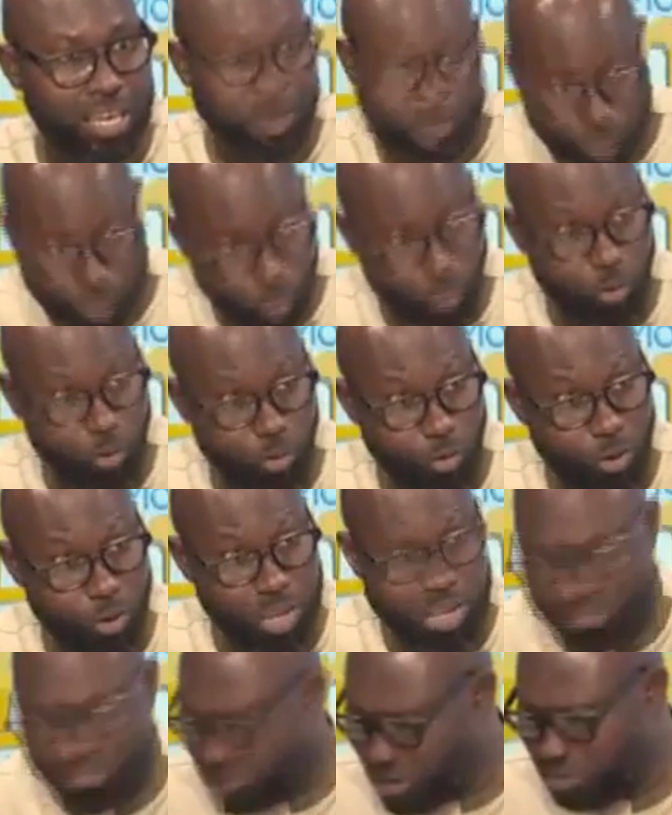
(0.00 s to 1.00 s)
Law
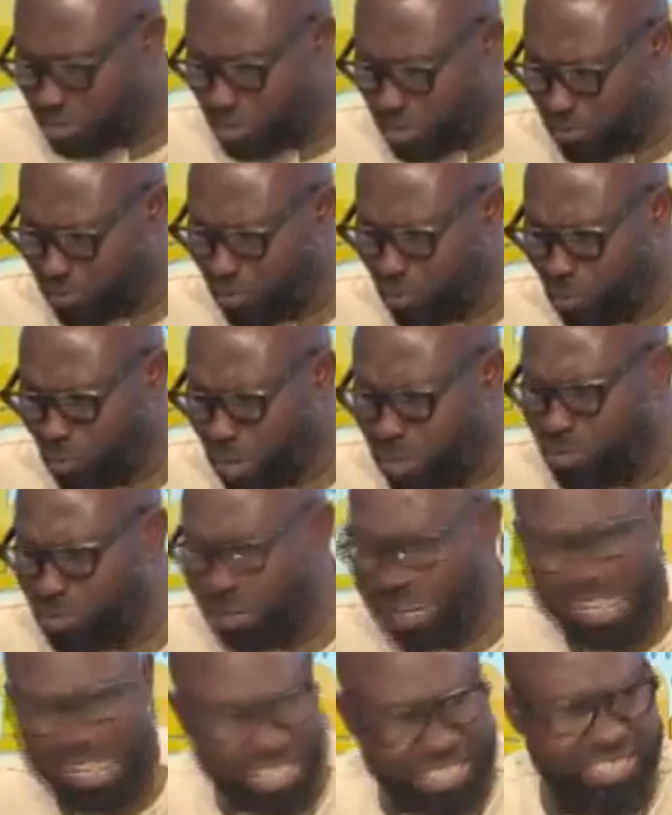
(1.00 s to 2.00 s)
is very beautiful. When you
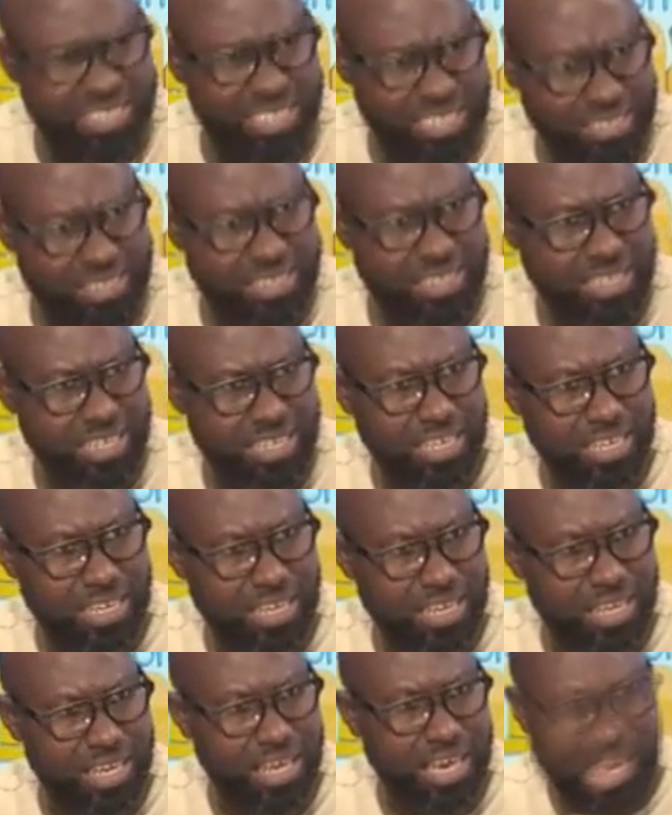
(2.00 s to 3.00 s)
list this,
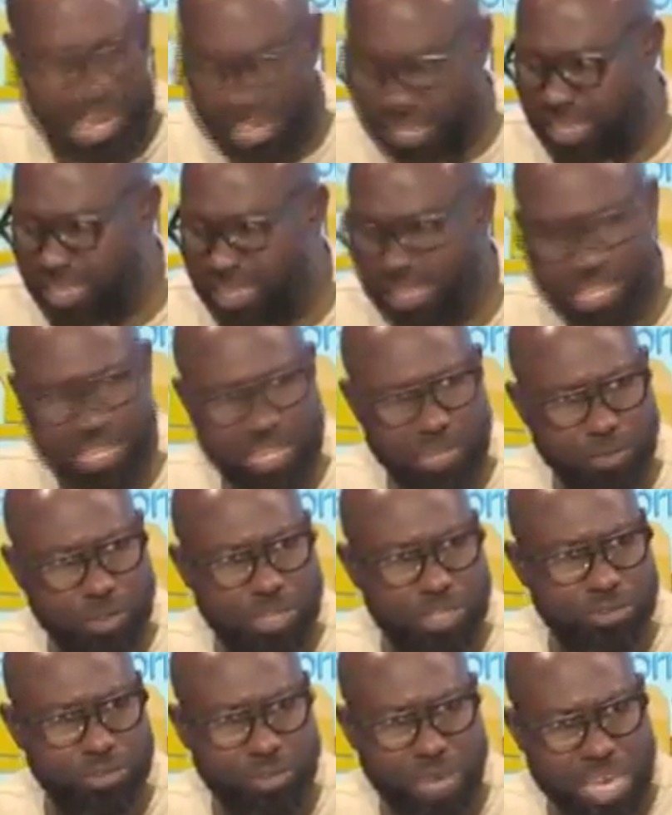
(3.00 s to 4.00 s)
anything
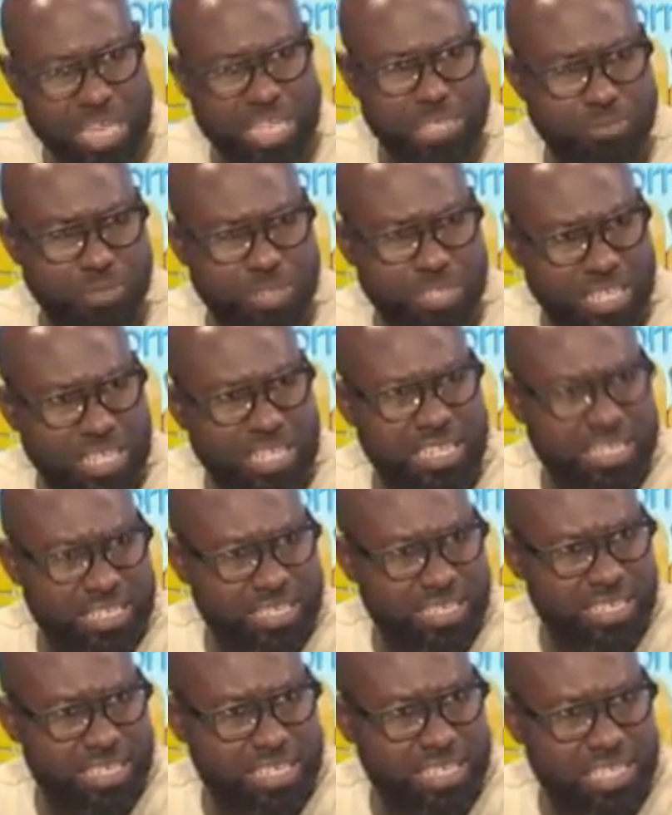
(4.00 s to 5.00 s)
which is not expressly
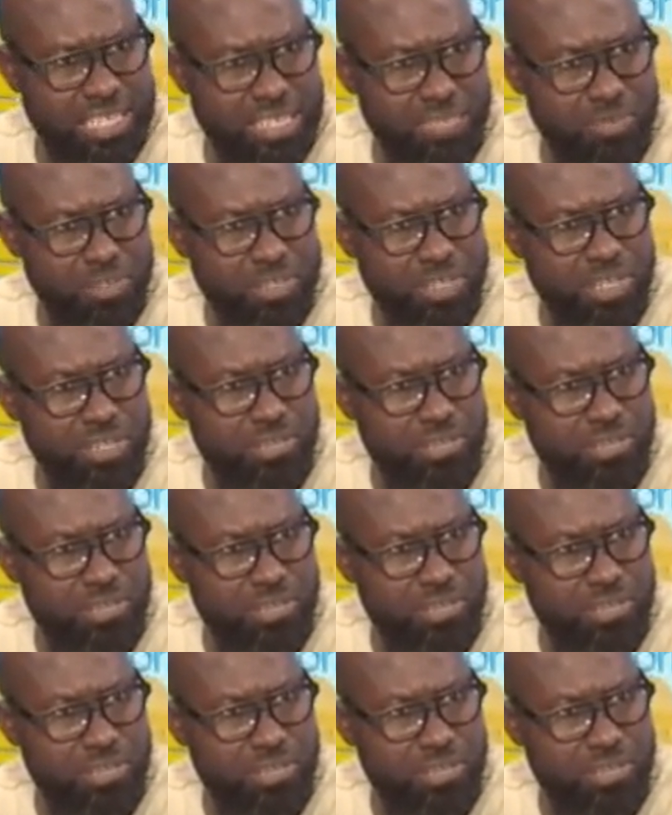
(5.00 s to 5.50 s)
listed is expressly listed.